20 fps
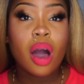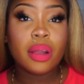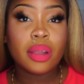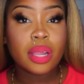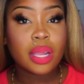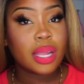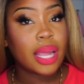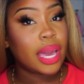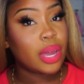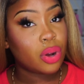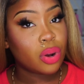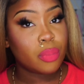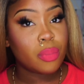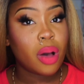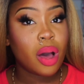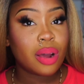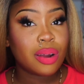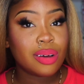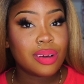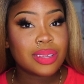lighter
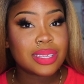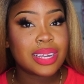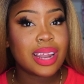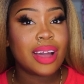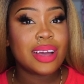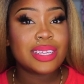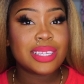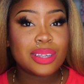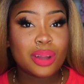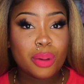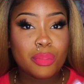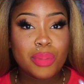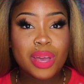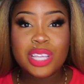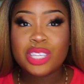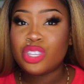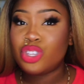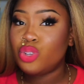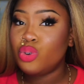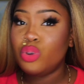models and how you see it on me.
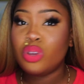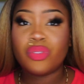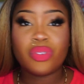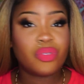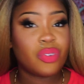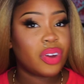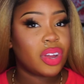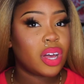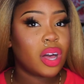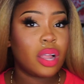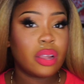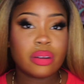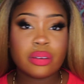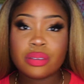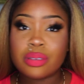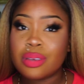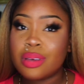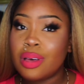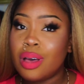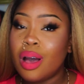It's two different very
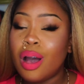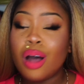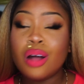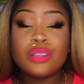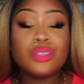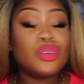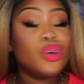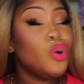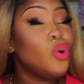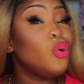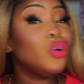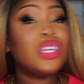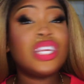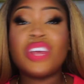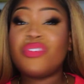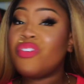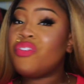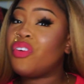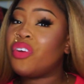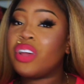colors. Two
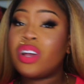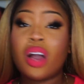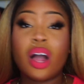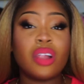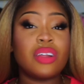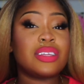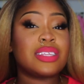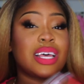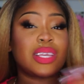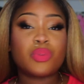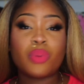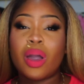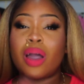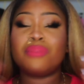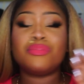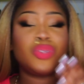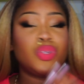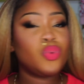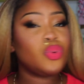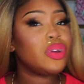different very colors. That's why
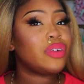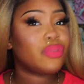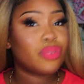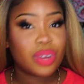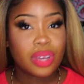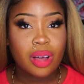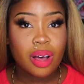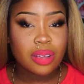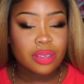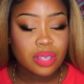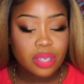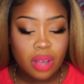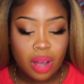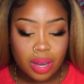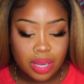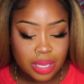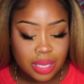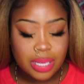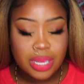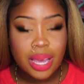I'm doing it for y'all, so y'all
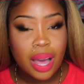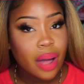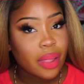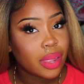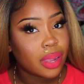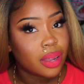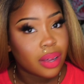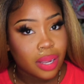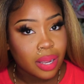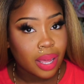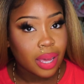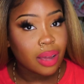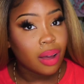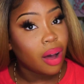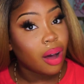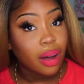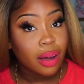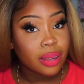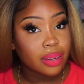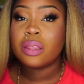can see how they look like
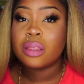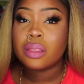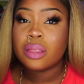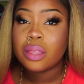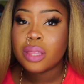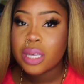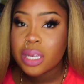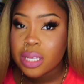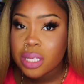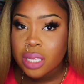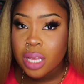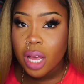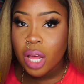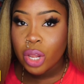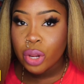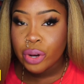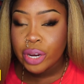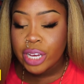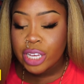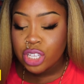on. This
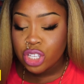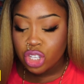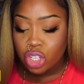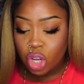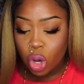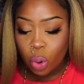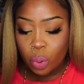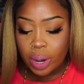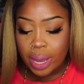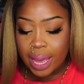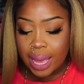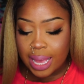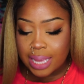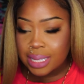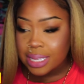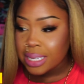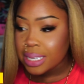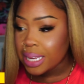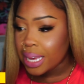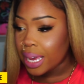color is Don't
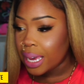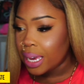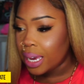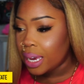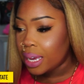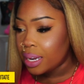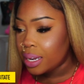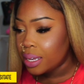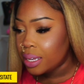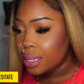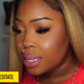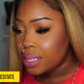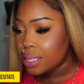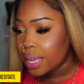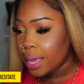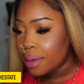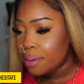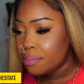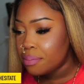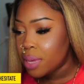Hesitate, and it is
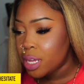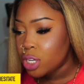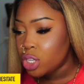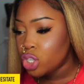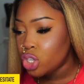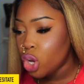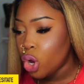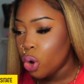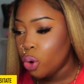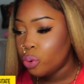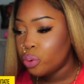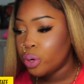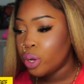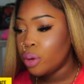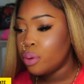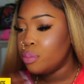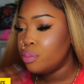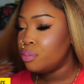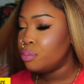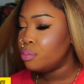a mid-tone
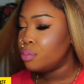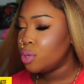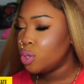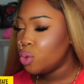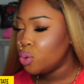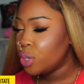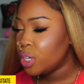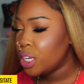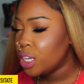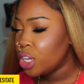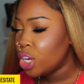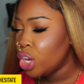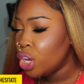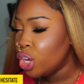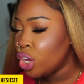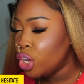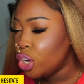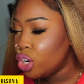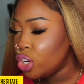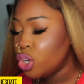muted
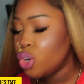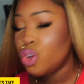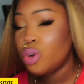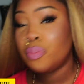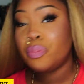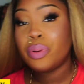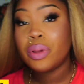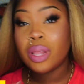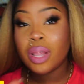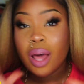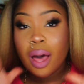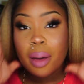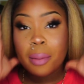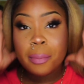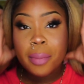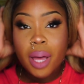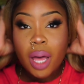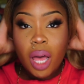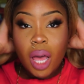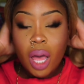nude
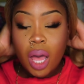plum.